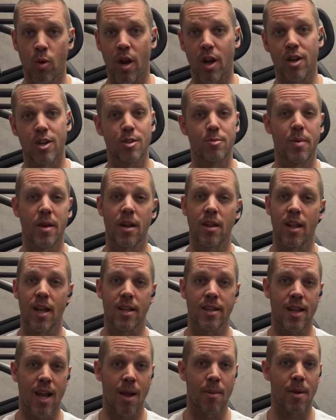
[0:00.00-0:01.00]
not going to spend a lot
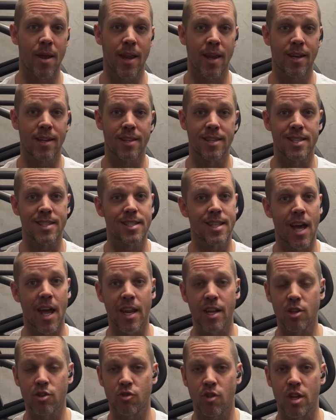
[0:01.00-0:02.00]
of time hanging in these
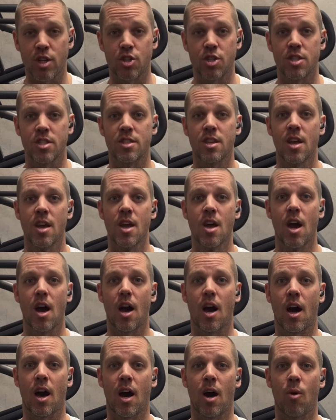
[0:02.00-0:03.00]
static stretches,
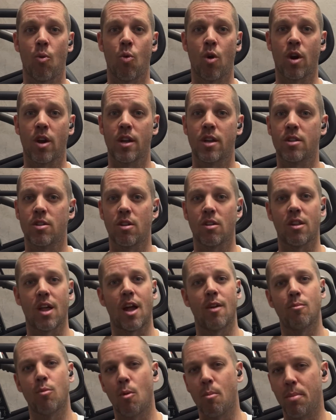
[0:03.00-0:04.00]
working into a lot
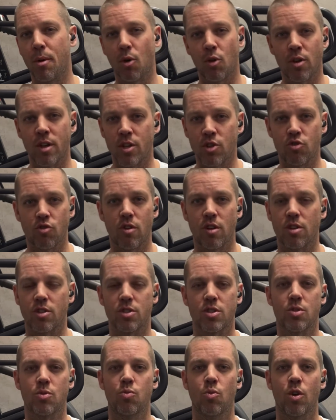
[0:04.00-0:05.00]
of mobility
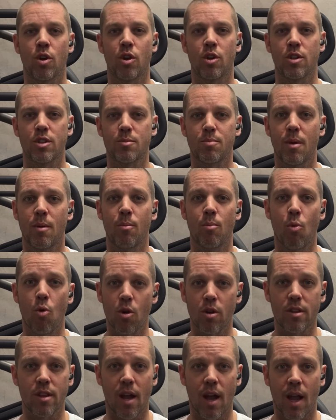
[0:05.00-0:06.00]
drills. We're going to spend
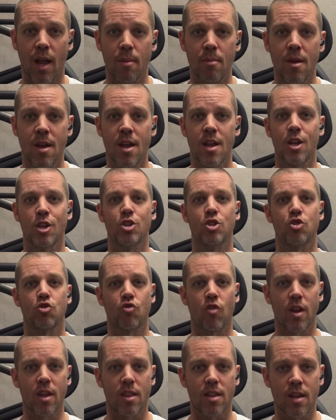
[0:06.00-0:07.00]
more time
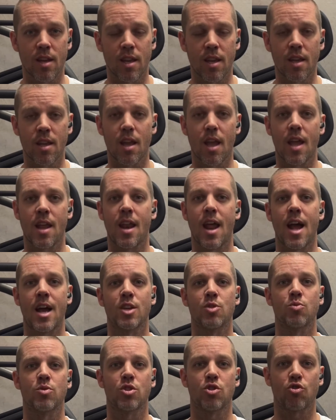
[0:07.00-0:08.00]
strengthening, and
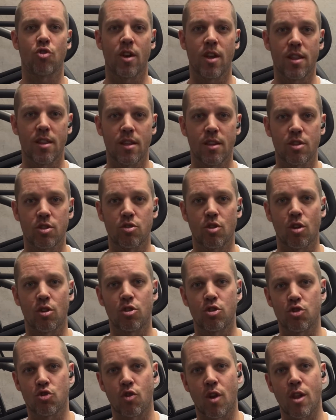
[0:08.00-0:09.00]
as we strengthen, start to
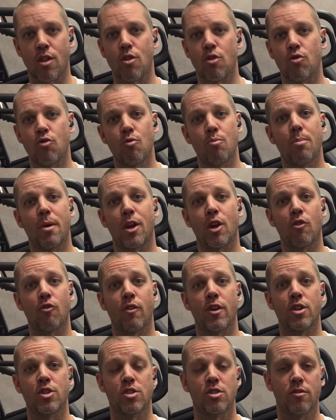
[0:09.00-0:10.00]
strengthen through bigger
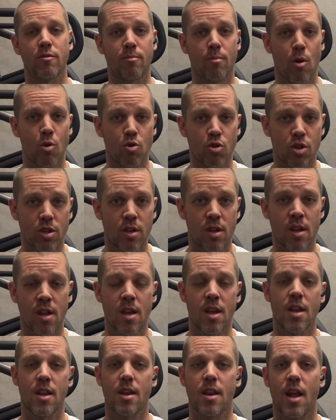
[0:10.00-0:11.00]
ranges of motion.
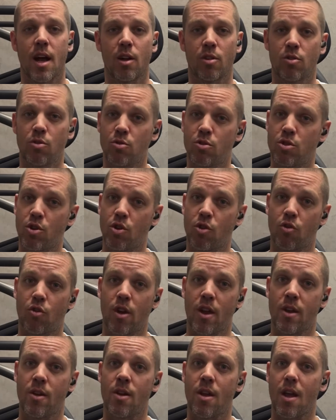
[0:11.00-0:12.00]
Now, to a certain
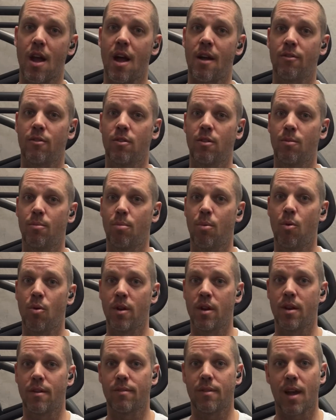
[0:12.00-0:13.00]
degree, after the
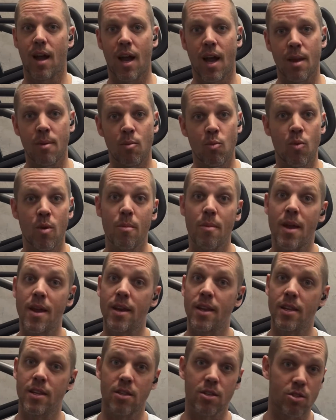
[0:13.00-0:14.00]
point of time, we may
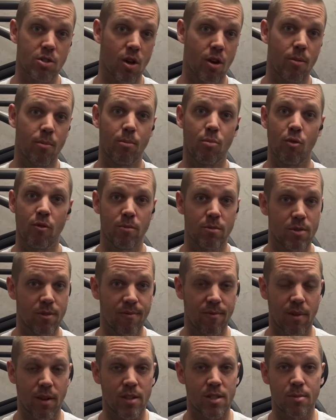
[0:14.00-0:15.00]
need to start improving some
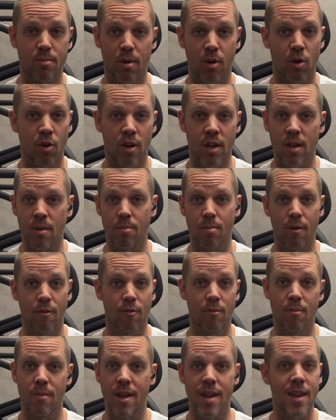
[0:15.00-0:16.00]
flexibility, but
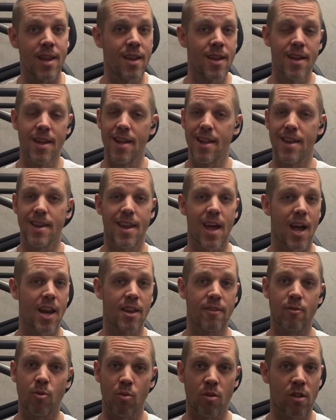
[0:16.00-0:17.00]
for me, not
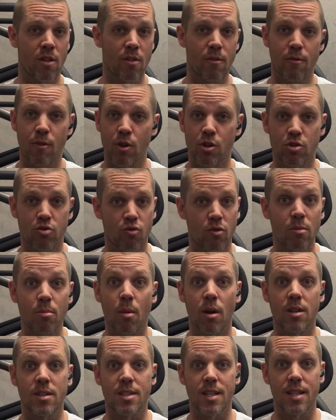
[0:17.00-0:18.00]
even within the first 3
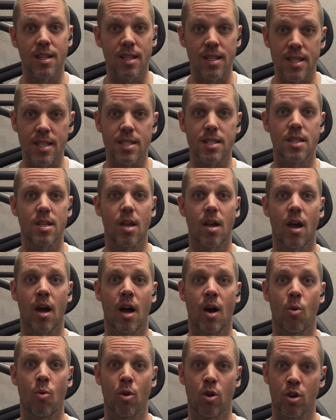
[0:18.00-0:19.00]
months at least.
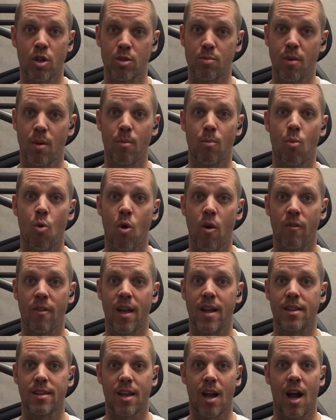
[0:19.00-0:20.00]
We're going to spend more of
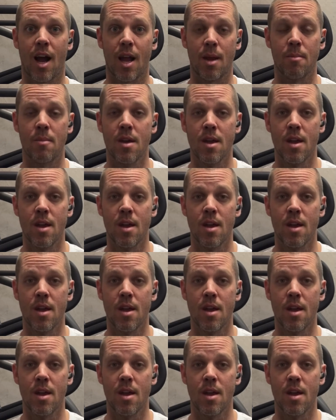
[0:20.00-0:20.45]
that time